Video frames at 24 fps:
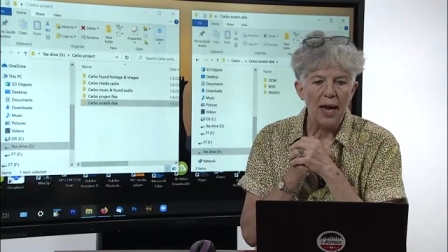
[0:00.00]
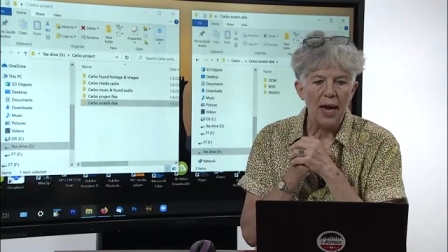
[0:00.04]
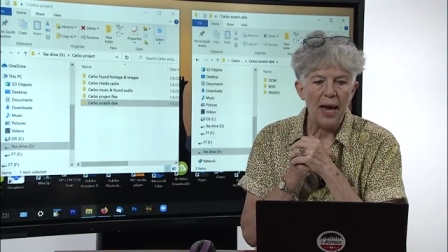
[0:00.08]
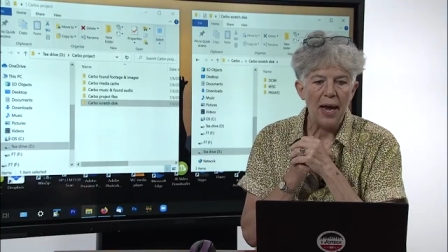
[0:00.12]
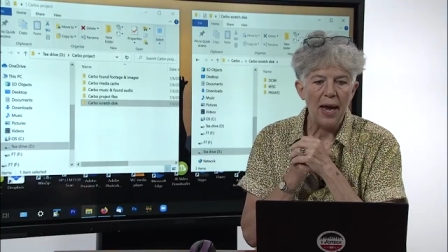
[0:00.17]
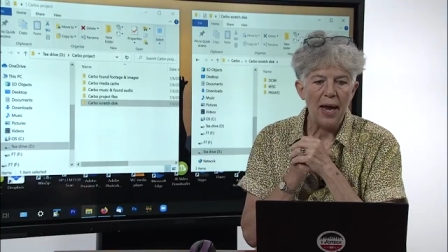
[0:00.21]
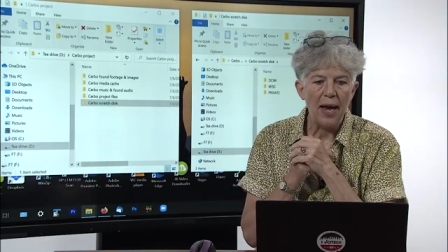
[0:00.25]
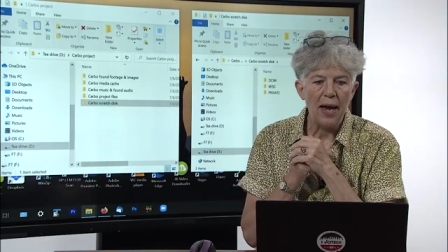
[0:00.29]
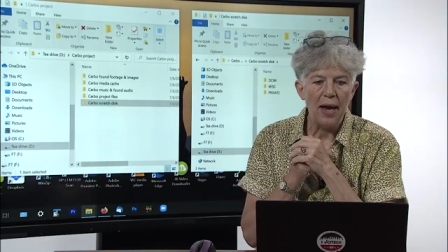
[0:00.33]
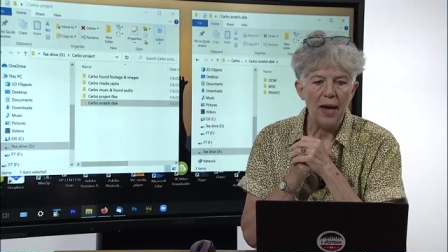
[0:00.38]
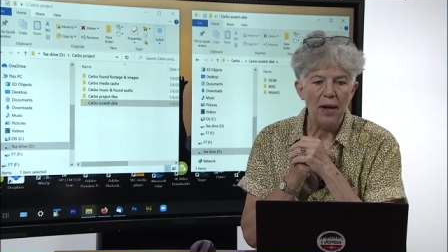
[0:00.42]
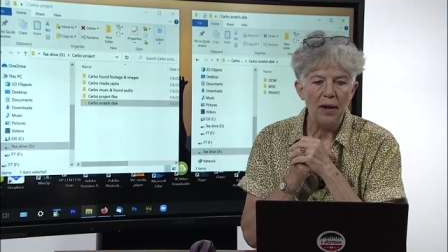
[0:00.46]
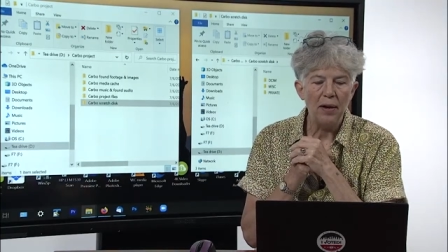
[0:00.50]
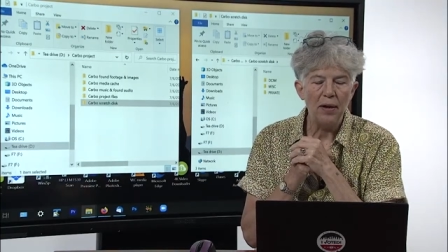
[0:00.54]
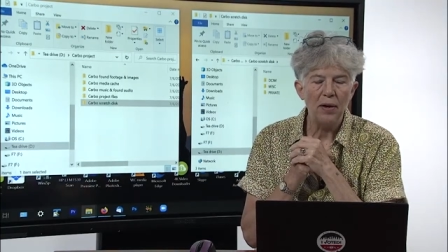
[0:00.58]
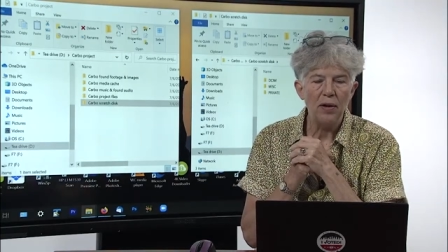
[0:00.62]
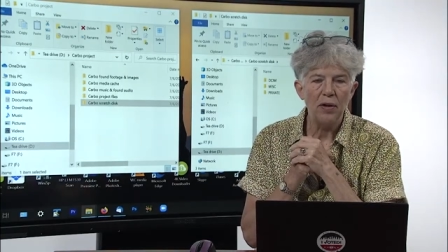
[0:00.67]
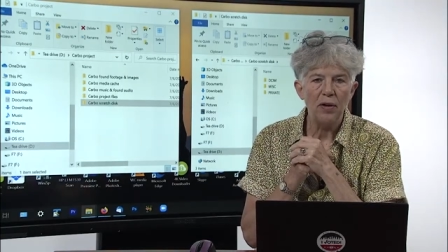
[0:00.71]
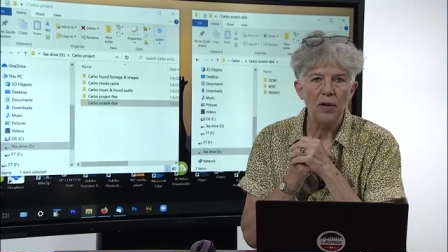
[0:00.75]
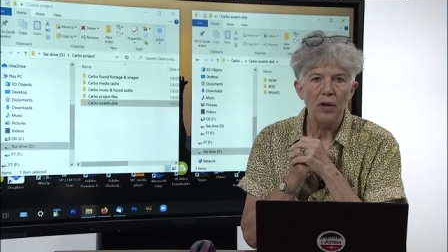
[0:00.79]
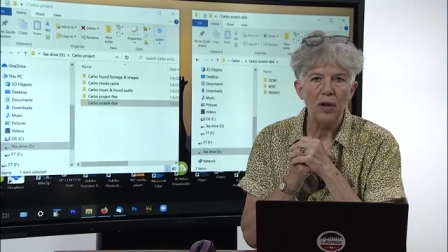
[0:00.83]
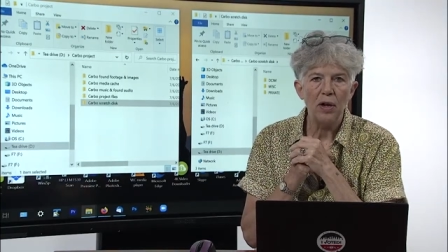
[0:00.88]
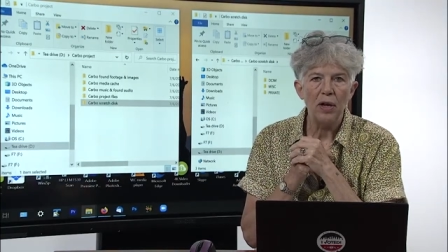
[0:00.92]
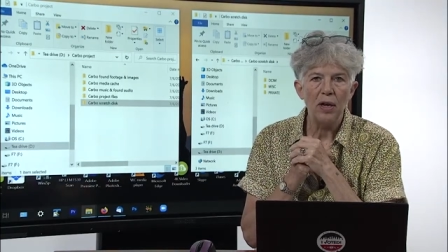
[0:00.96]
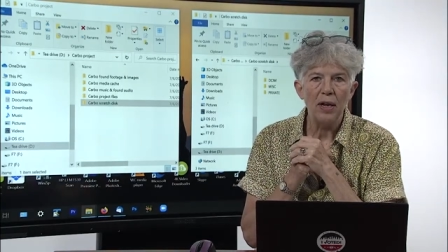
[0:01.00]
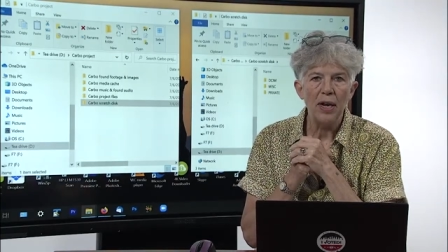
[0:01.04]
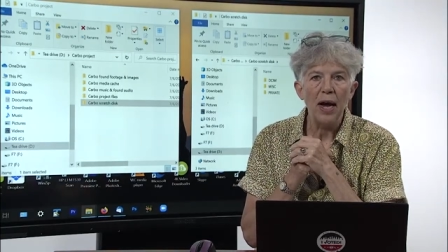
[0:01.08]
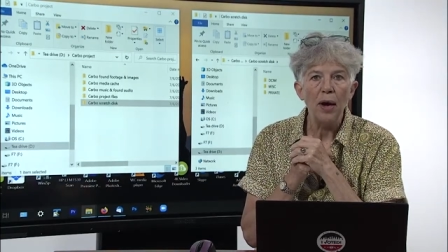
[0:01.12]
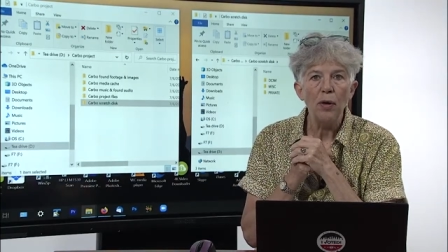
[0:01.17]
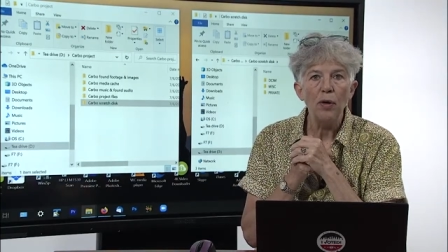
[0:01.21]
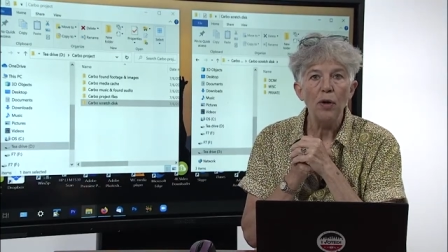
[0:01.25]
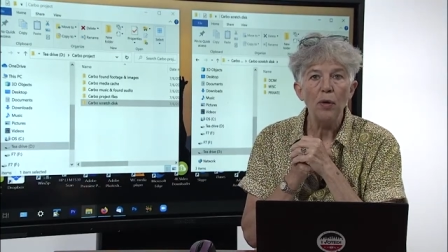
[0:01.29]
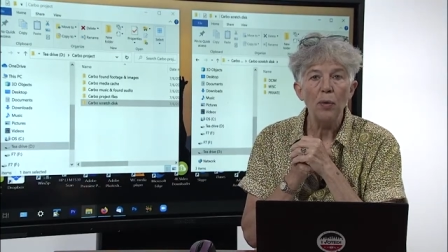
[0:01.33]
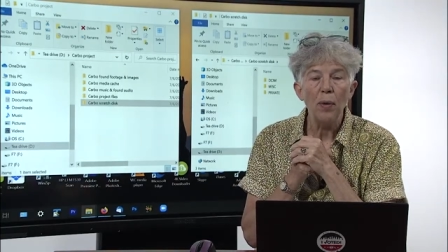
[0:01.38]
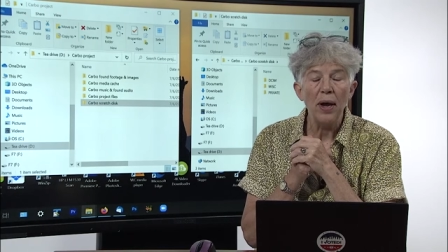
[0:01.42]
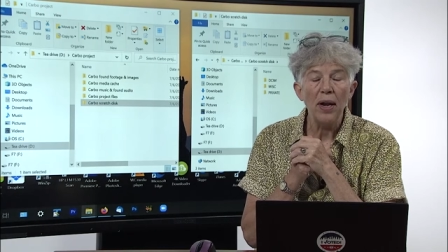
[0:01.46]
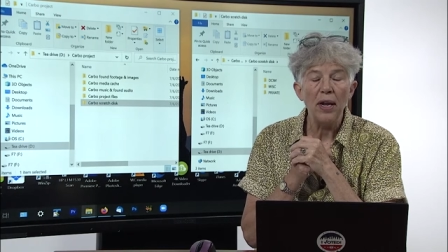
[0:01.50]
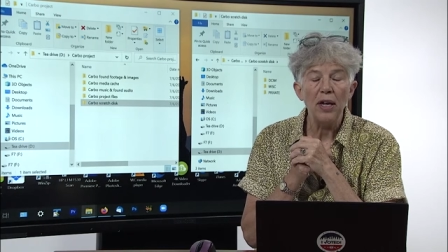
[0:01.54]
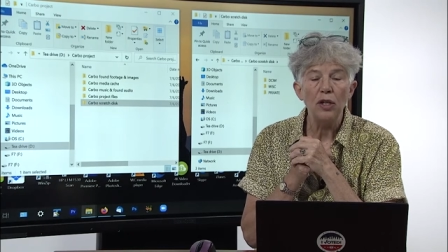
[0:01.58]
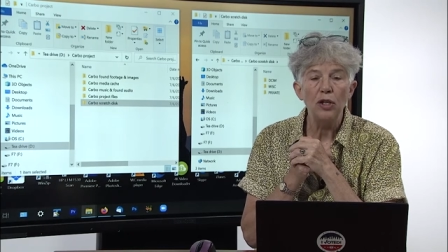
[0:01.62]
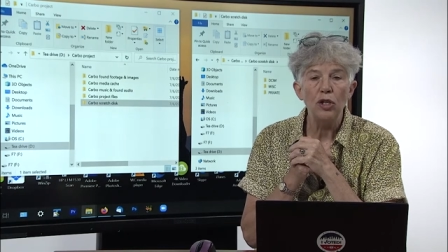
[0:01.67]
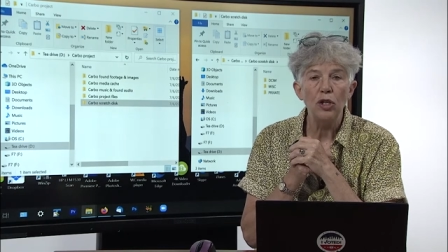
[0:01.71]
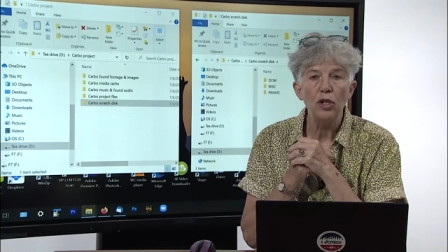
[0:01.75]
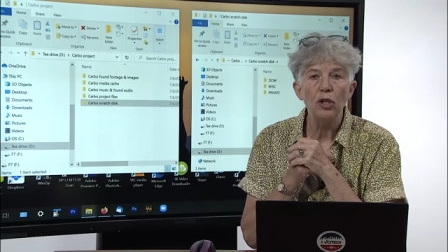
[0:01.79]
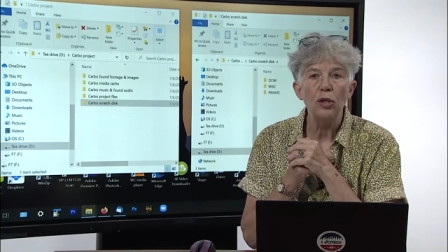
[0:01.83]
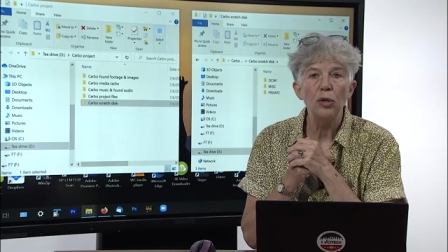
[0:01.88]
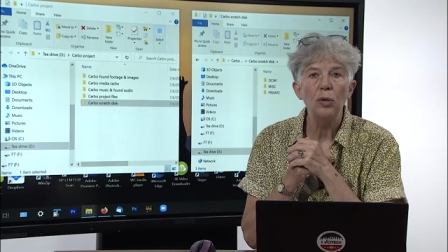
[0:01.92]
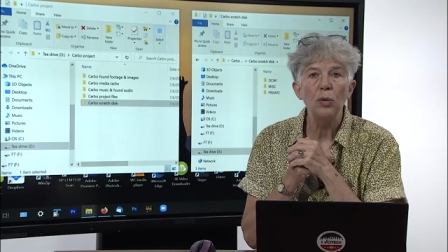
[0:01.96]
and now you're ready
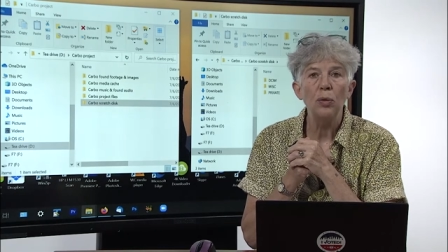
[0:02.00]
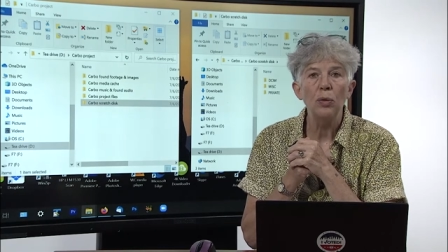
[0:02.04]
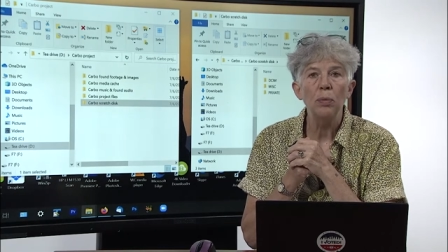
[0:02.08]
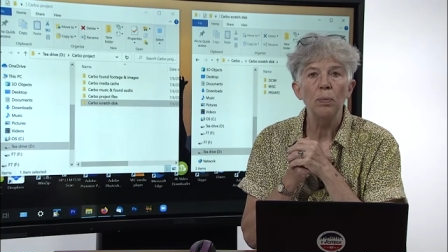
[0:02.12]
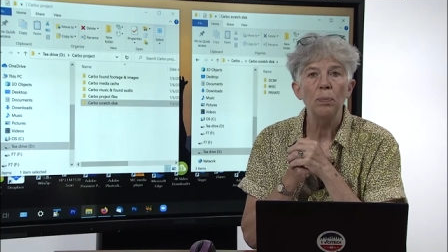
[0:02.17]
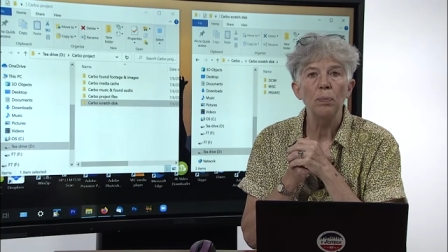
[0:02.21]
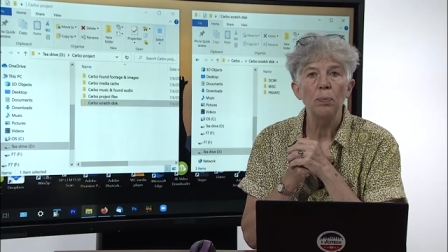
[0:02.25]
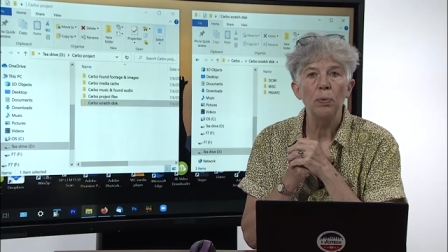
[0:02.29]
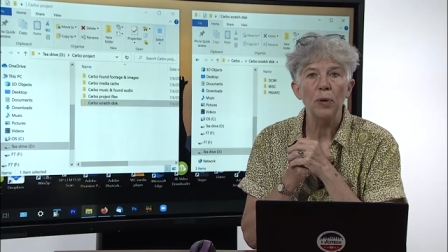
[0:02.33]
to